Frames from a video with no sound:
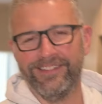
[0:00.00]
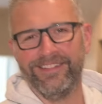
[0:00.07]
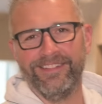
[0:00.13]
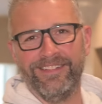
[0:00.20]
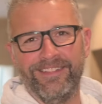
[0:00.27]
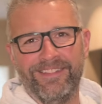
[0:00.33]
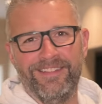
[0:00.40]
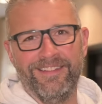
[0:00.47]

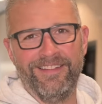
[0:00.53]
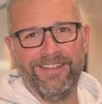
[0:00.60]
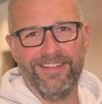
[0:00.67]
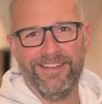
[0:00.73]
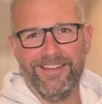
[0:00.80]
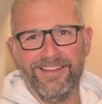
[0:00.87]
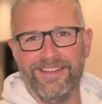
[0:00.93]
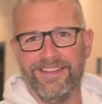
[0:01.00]
What's the best
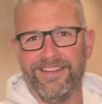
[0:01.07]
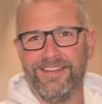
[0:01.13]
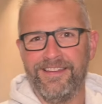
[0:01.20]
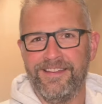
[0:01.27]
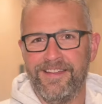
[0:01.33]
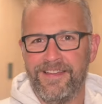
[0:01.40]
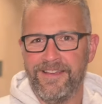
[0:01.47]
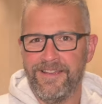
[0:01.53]
gift you've
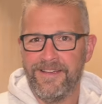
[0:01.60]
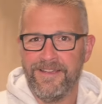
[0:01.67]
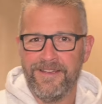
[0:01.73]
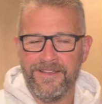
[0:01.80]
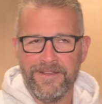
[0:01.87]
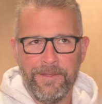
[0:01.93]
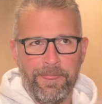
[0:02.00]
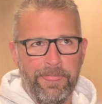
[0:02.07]
ever
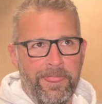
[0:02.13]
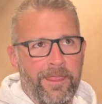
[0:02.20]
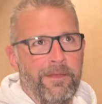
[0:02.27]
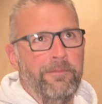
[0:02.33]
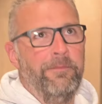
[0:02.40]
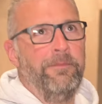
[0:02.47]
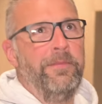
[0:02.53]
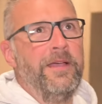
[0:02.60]
received?
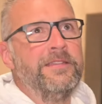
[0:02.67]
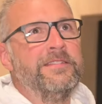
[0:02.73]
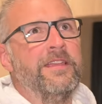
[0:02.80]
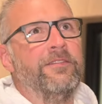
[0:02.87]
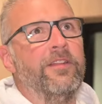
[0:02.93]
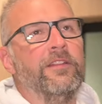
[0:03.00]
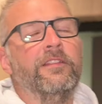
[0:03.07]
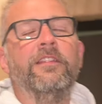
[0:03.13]
Best
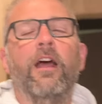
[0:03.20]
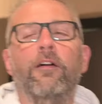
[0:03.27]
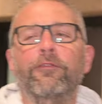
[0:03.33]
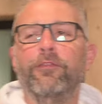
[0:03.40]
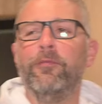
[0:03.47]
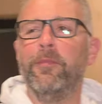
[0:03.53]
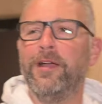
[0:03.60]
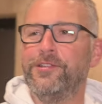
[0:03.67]
gift? Love
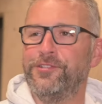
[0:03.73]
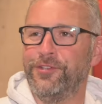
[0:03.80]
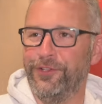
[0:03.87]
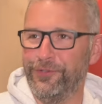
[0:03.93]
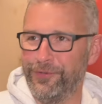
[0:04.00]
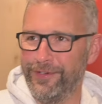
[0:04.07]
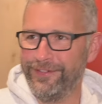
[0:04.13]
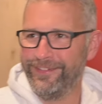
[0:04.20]
for my
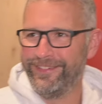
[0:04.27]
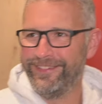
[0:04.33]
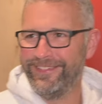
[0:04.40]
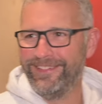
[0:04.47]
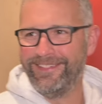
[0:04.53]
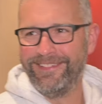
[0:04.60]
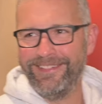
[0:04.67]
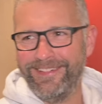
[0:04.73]
children.
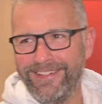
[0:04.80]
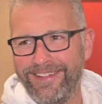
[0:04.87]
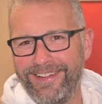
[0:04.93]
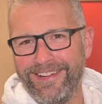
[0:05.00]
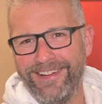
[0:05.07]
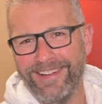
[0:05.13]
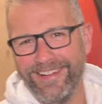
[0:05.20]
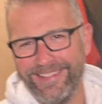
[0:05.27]

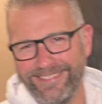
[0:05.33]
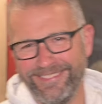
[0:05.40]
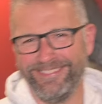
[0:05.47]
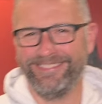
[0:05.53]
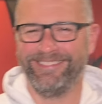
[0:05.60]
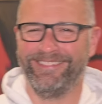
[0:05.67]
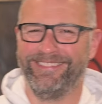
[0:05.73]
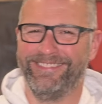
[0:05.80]
Oh,
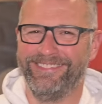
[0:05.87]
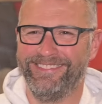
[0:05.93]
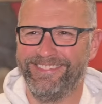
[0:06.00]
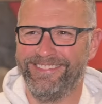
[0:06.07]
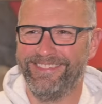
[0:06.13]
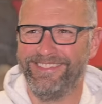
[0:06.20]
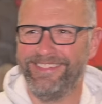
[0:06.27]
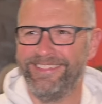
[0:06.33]
What's the
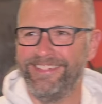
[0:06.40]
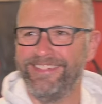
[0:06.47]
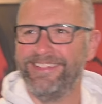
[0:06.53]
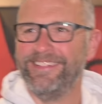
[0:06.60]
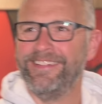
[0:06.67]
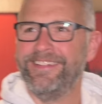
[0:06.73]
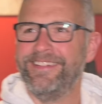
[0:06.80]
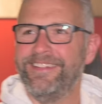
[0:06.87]
best gift you've
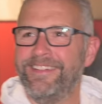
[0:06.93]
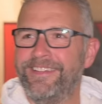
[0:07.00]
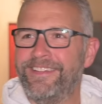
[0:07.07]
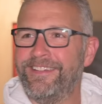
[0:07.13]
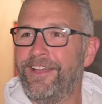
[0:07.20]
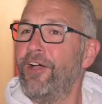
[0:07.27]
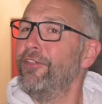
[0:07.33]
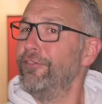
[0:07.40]
ever
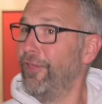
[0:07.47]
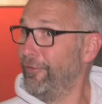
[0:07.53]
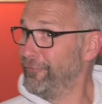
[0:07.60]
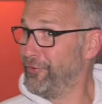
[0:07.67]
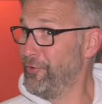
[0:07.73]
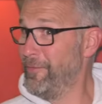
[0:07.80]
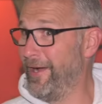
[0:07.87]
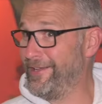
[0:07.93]
given? Love
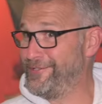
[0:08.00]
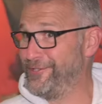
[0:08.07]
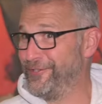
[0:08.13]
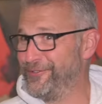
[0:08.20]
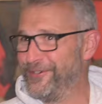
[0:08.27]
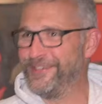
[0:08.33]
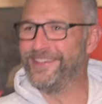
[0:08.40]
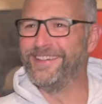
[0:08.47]
to my
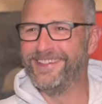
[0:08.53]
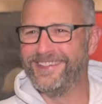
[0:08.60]
children.